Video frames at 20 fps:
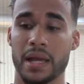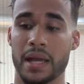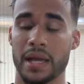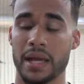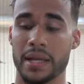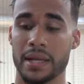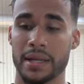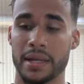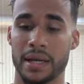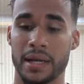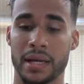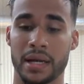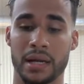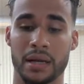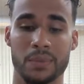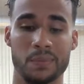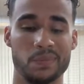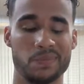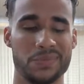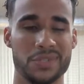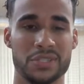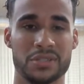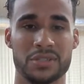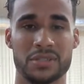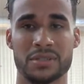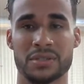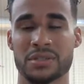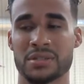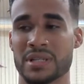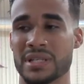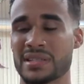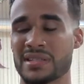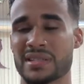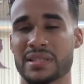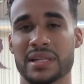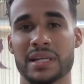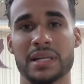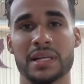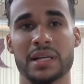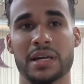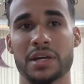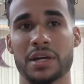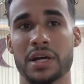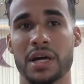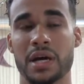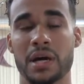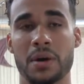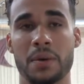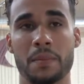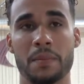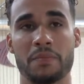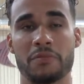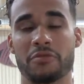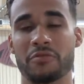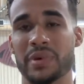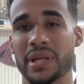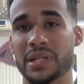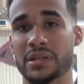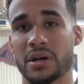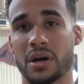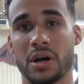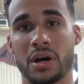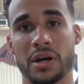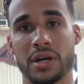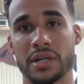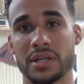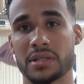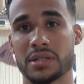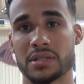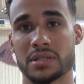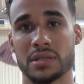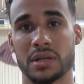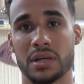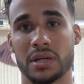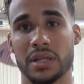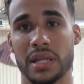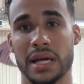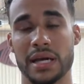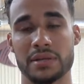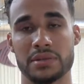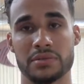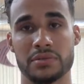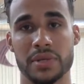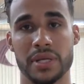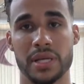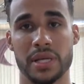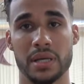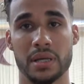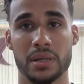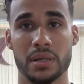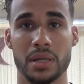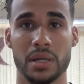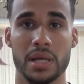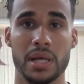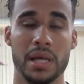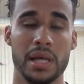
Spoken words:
And since then, I've been to Arkansas last weekend,